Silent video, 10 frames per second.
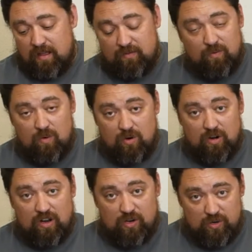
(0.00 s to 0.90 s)

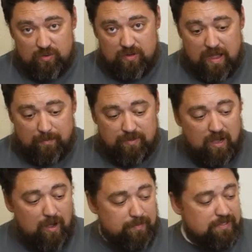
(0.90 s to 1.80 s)
For new
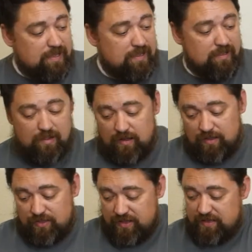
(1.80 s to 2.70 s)
laptops,
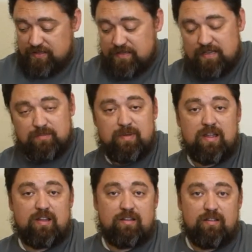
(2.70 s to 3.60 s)
this has
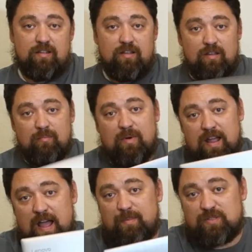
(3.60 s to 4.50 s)
been my
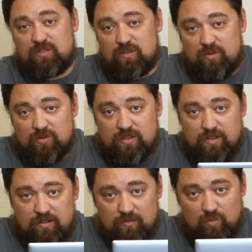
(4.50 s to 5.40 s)
absolute
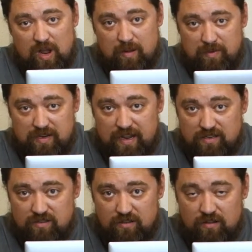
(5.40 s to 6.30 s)

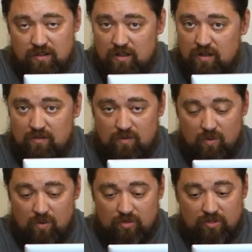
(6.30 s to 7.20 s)
recommendation
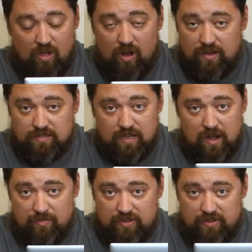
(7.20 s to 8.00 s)
for the longest time.